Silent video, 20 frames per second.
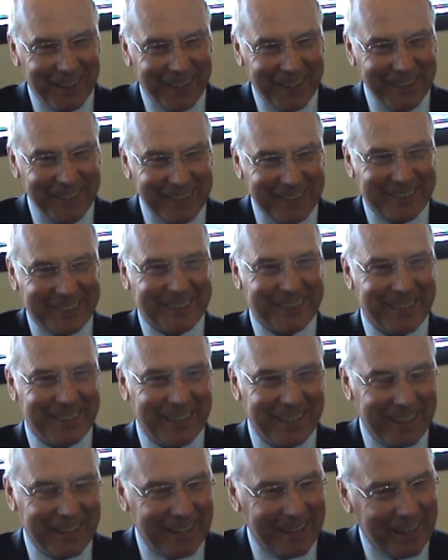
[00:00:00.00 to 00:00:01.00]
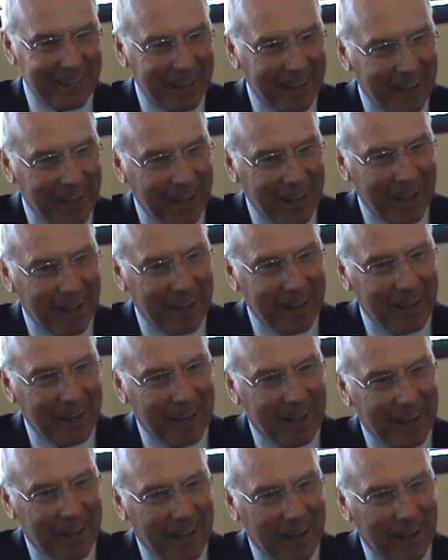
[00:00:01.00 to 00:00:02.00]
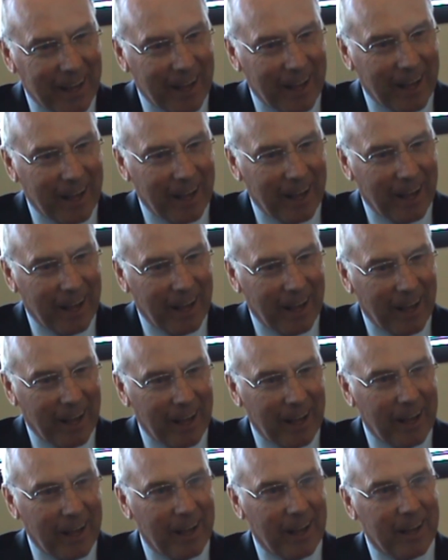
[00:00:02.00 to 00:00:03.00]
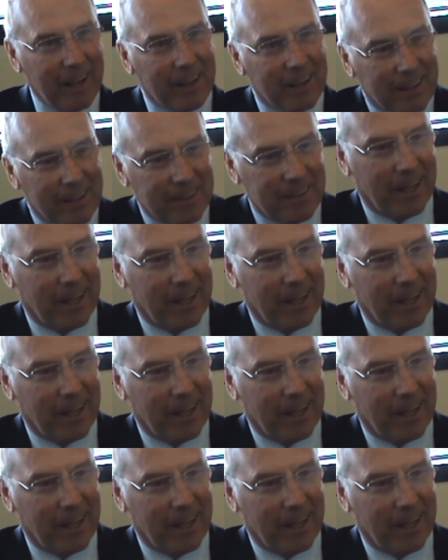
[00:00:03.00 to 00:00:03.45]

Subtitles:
It's been an honour to be here today. Just thanks again, Mr. Alex Totten.